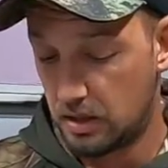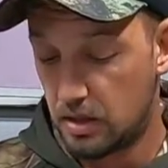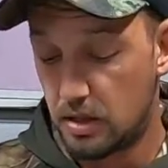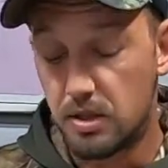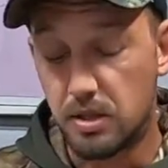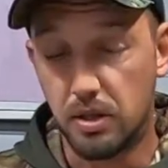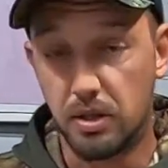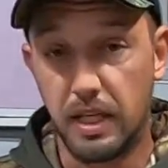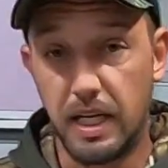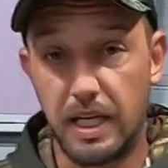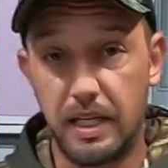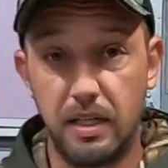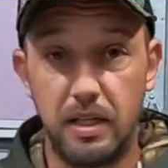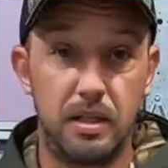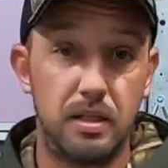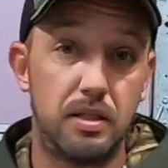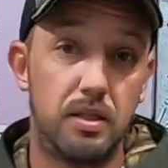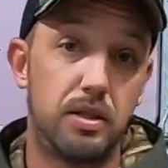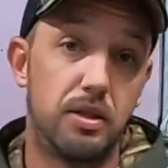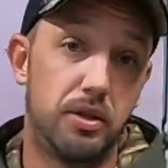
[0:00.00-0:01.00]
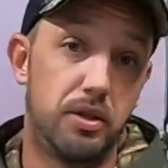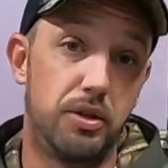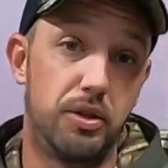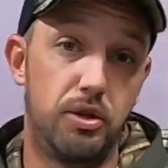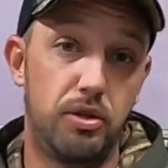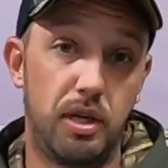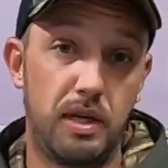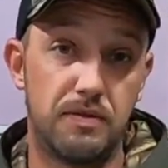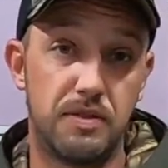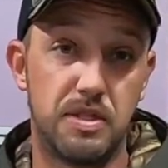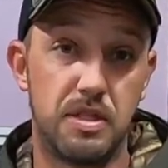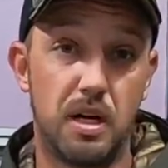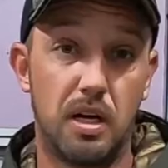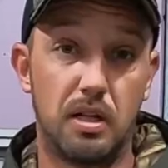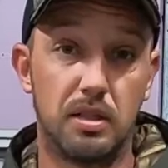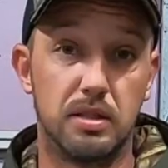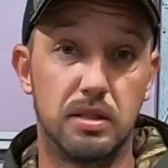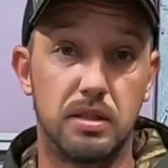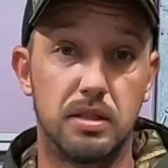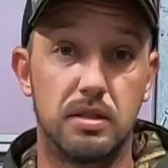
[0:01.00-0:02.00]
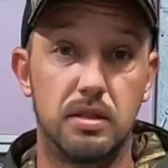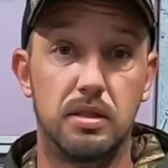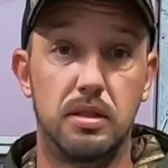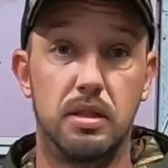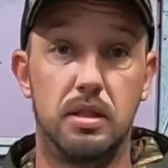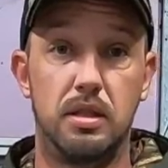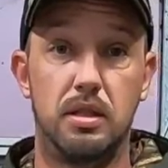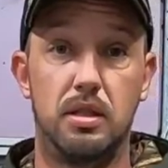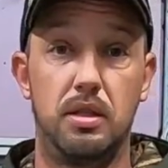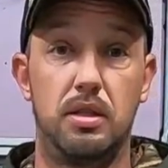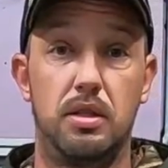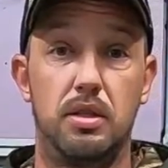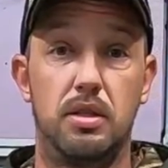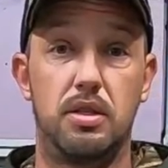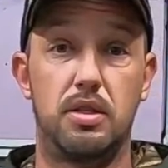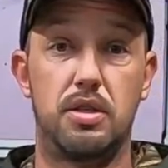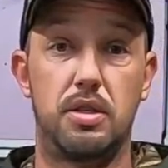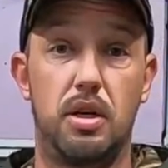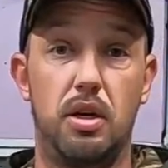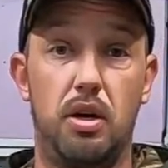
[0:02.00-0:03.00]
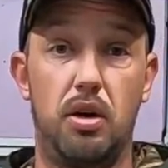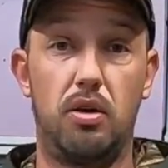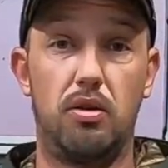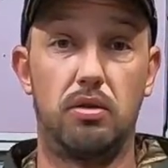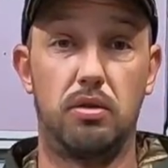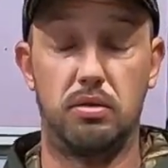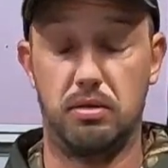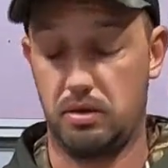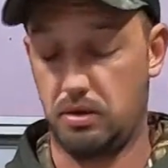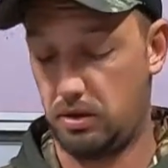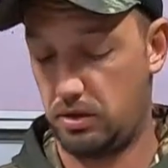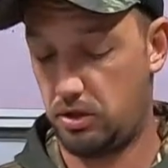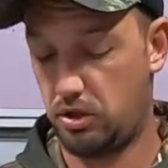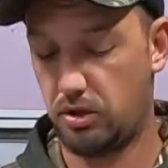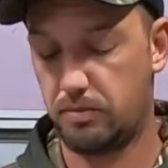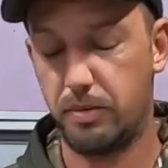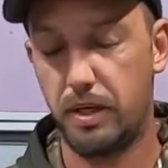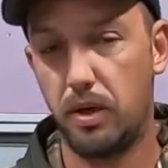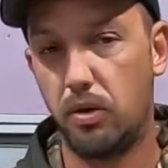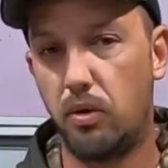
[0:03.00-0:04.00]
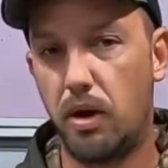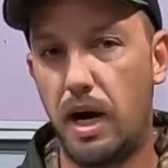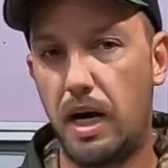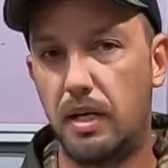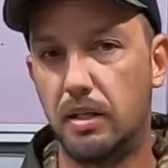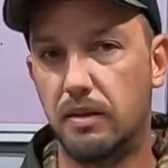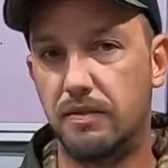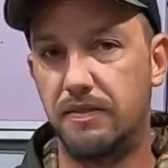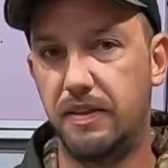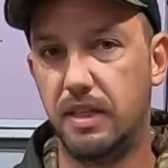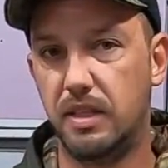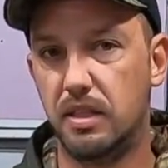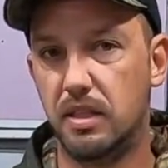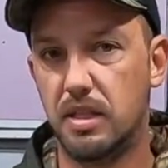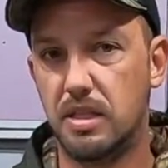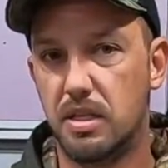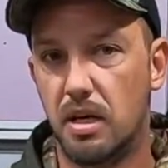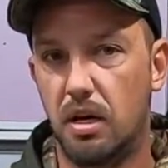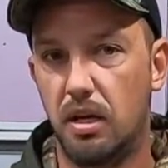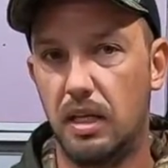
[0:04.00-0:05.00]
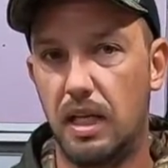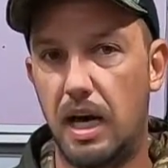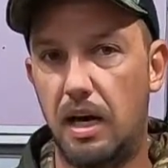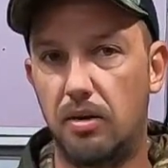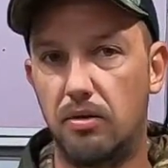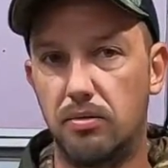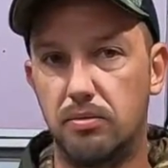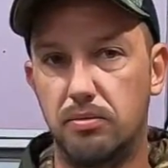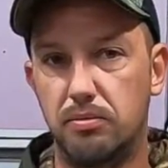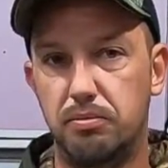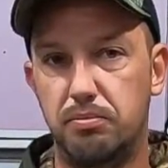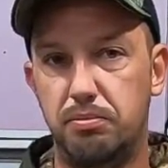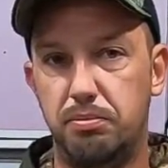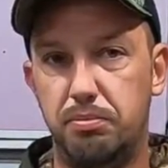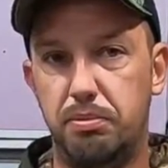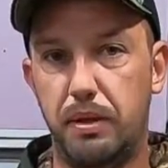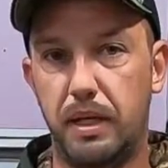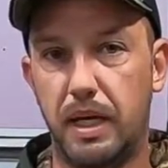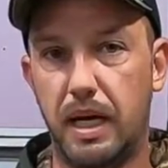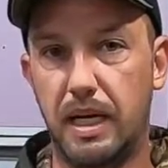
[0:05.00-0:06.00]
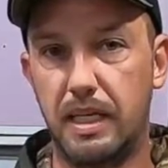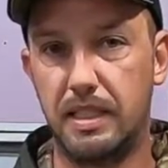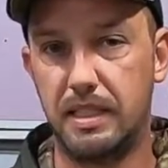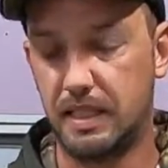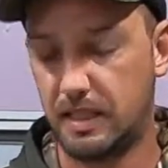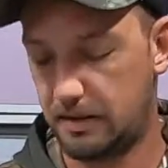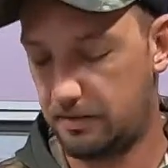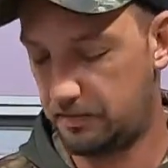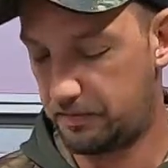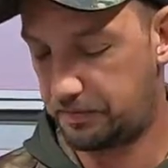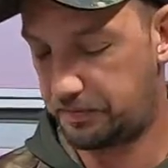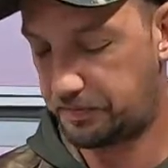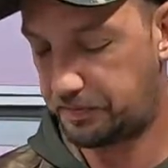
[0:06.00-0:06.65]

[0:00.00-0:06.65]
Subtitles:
So then you have salt. So it took me a while to figure this all out, but I did.